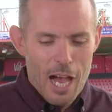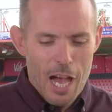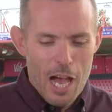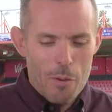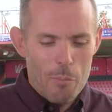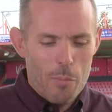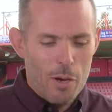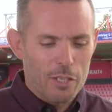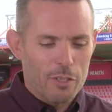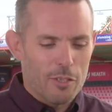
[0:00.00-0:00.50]

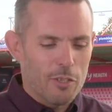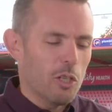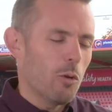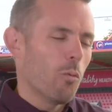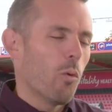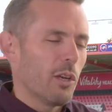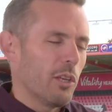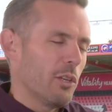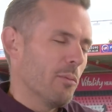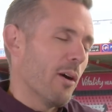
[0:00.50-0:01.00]
um, and you
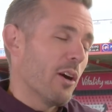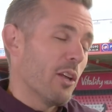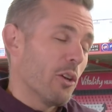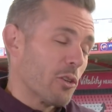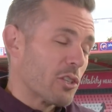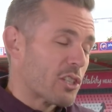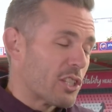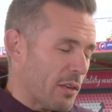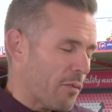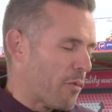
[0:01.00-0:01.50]
know, what you might
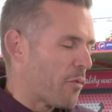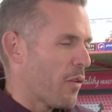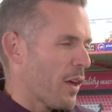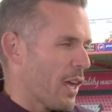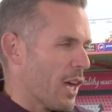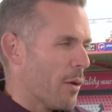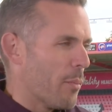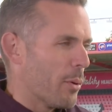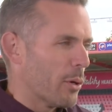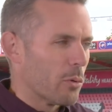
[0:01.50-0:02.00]
not see
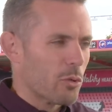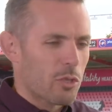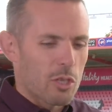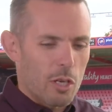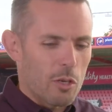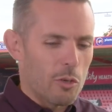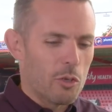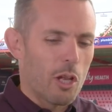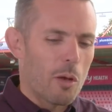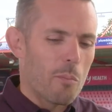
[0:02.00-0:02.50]
fear, but
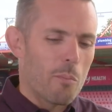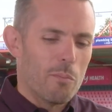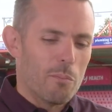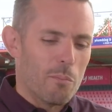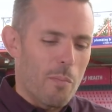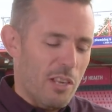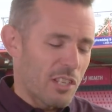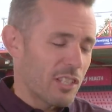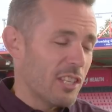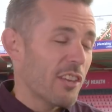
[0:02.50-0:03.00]
also you
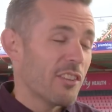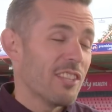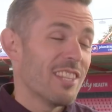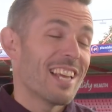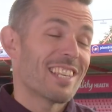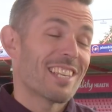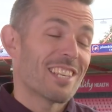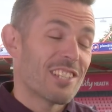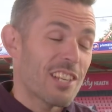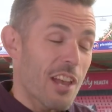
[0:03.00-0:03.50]
don't
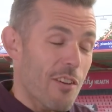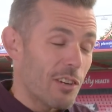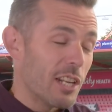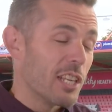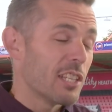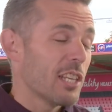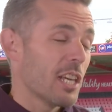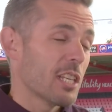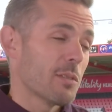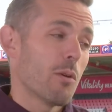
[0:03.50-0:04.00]

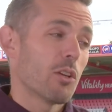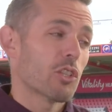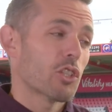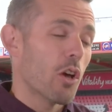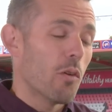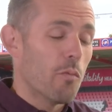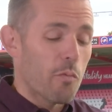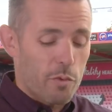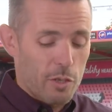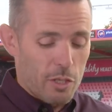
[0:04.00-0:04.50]
necessarily see as
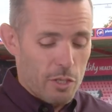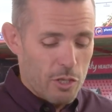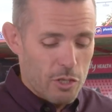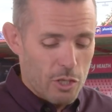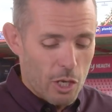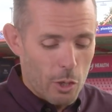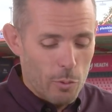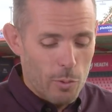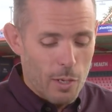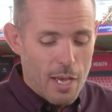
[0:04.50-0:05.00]
much confidence.
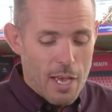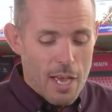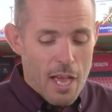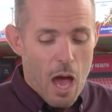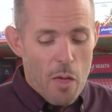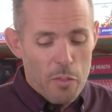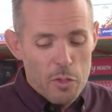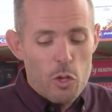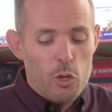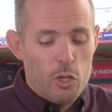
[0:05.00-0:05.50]
So
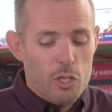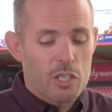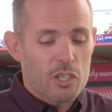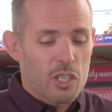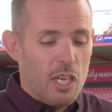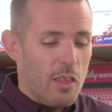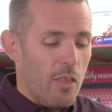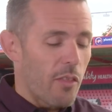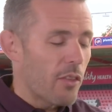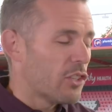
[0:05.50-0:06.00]
I think you could
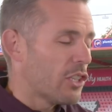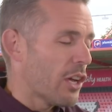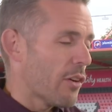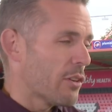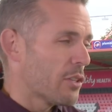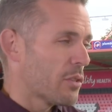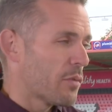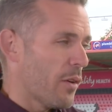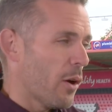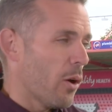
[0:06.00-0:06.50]
see that the
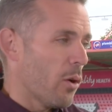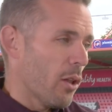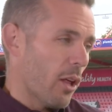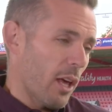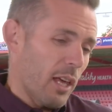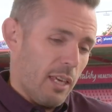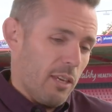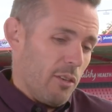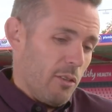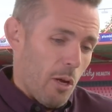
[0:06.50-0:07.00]
Cherries felt
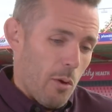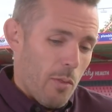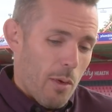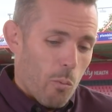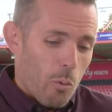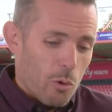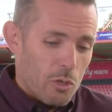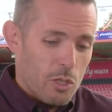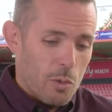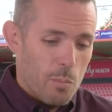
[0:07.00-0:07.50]
like you know
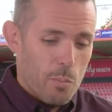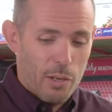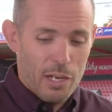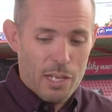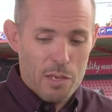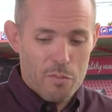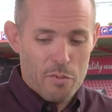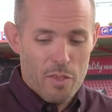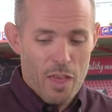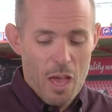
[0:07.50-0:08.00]
there was some
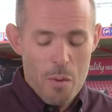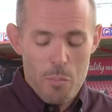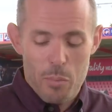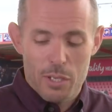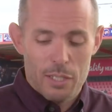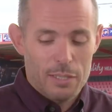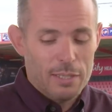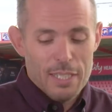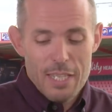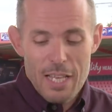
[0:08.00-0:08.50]
belief there,
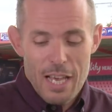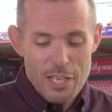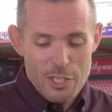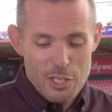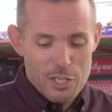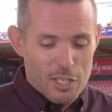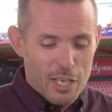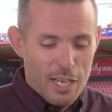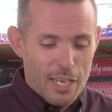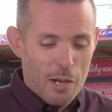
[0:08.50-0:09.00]
but
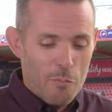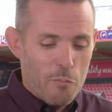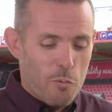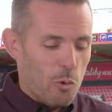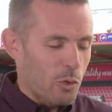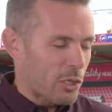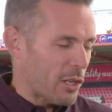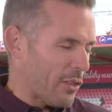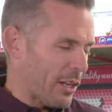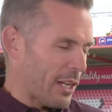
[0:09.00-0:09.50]
as I say
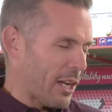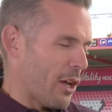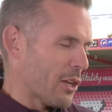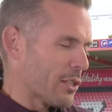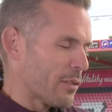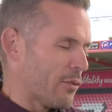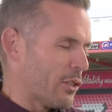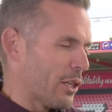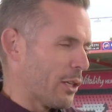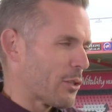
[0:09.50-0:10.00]
unfortunately, the
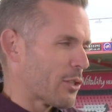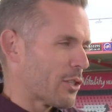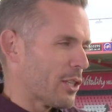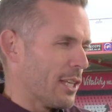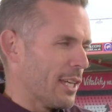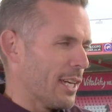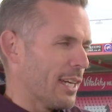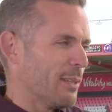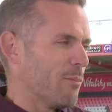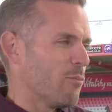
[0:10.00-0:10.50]
class of
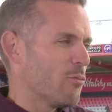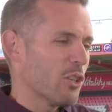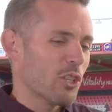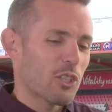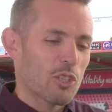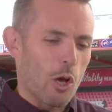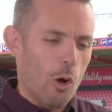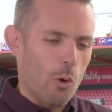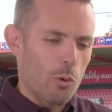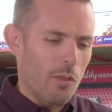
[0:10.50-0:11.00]
Chelsea uh,
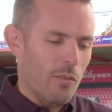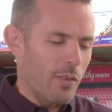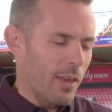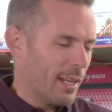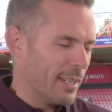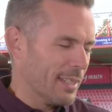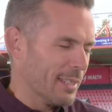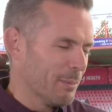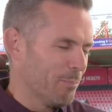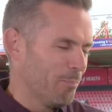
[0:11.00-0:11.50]
just told in
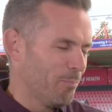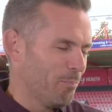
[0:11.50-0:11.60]
the end.